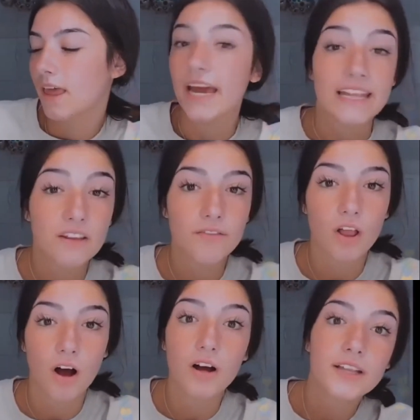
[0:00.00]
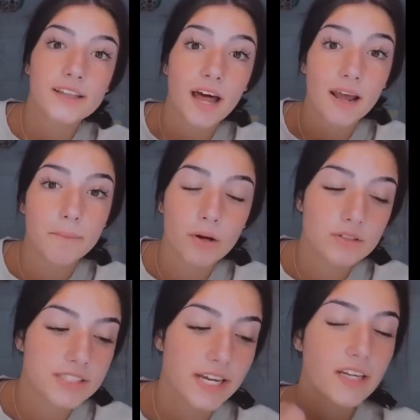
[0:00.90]
the vlog that I'm
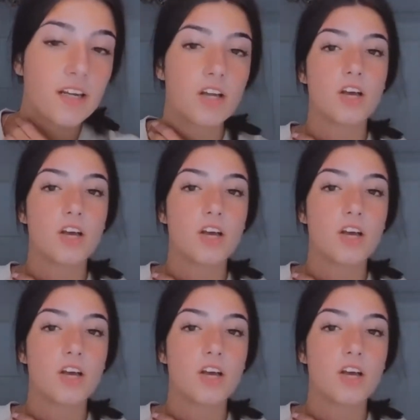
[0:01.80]
posting,